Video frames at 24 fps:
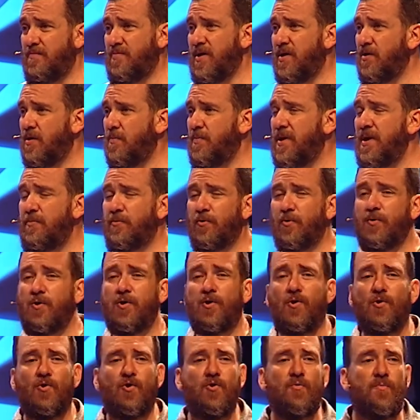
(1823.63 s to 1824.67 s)
There are people
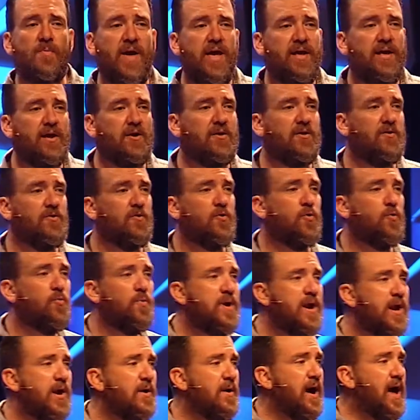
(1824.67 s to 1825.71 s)
who make a
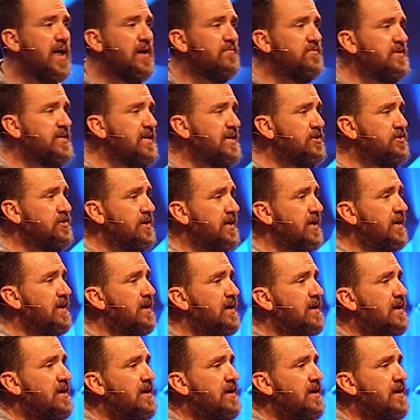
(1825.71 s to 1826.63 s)
career out of teaching